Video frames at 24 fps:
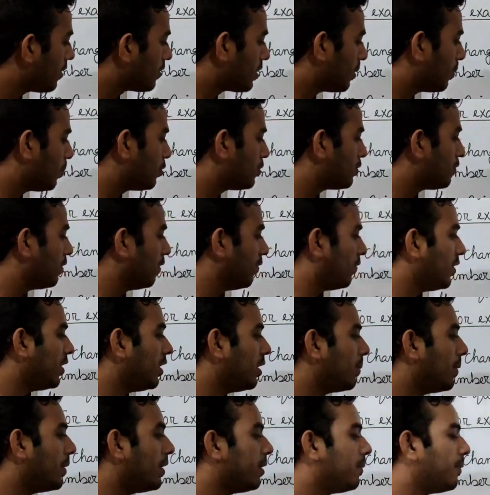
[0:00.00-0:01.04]
suppose
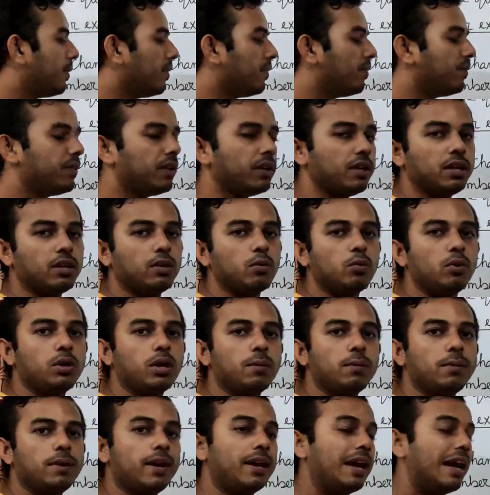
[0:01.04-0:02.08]
15 divided by 3, we
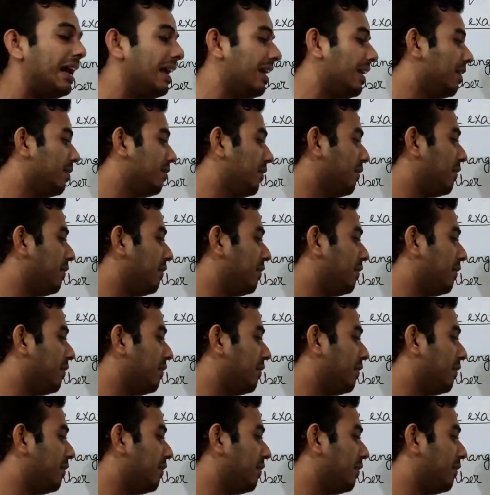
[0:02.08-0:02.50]
have done earlier.